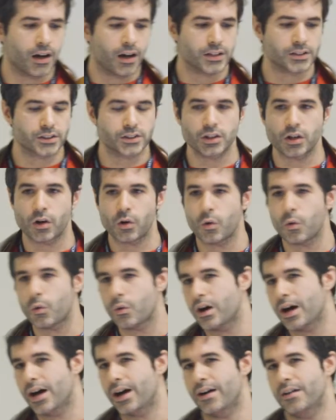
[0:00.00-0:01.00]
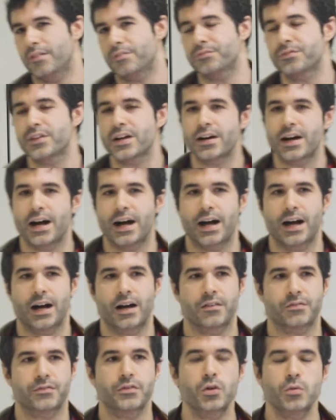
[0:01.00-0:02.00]
So after
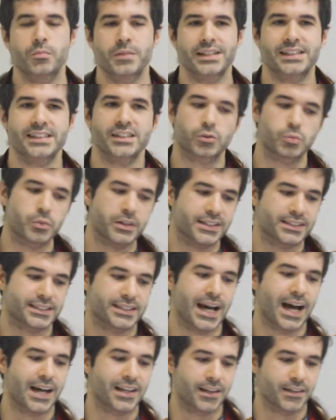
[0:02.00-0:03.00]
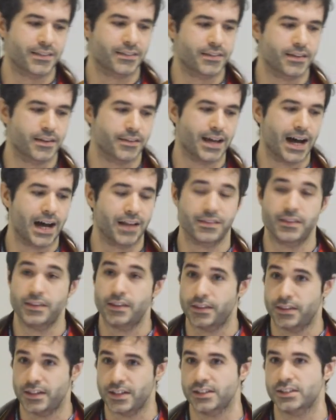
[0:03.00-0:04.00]
a few meetings, we decided
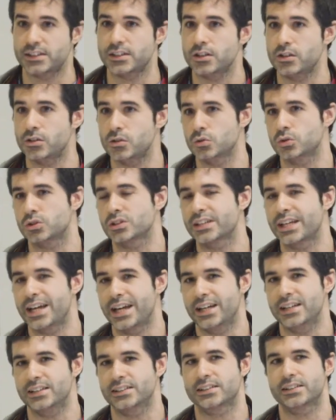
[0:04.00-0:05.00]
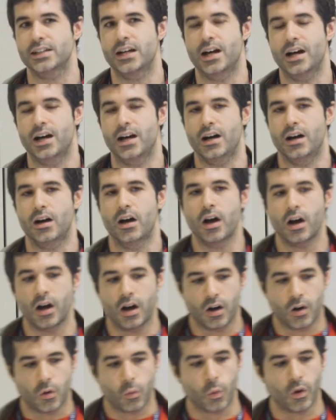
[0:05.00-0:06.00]
that this use case
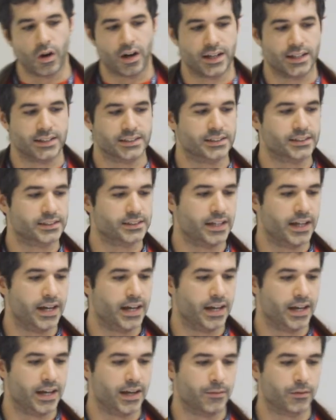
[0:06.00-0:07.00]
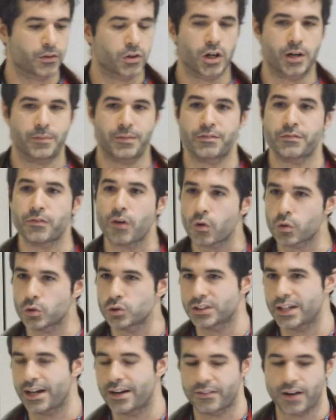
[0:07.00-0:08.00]
was going to be
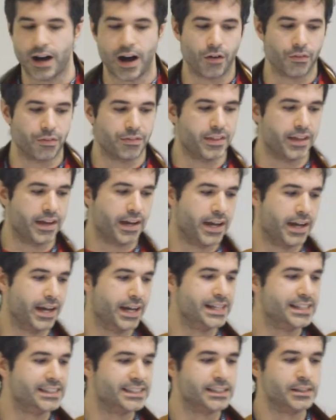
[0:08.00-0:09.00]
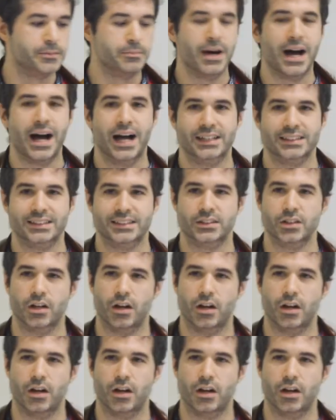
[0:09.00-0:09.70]
focused around the CMAC